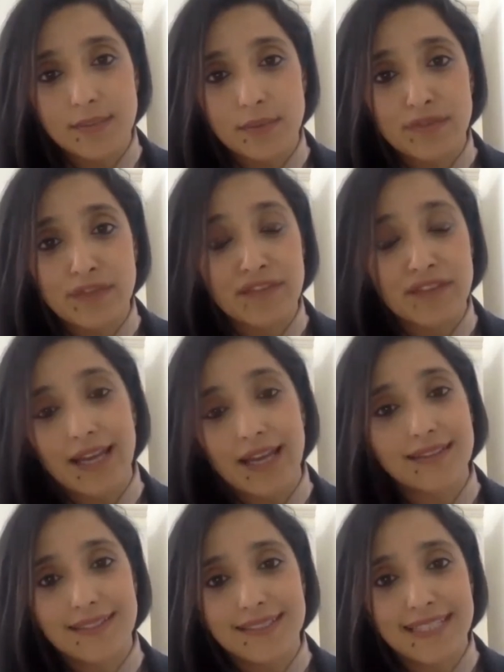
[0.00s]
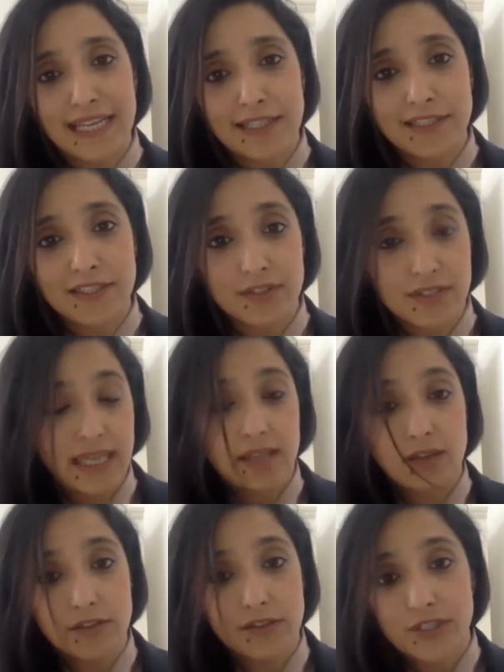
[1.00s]
We've never had this
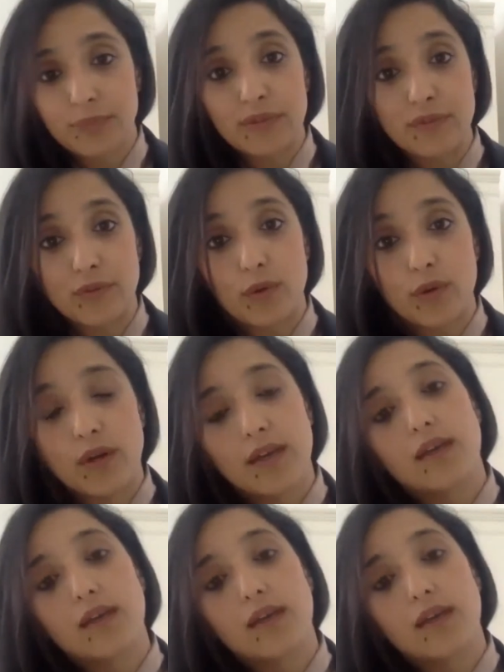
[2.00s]
technology before.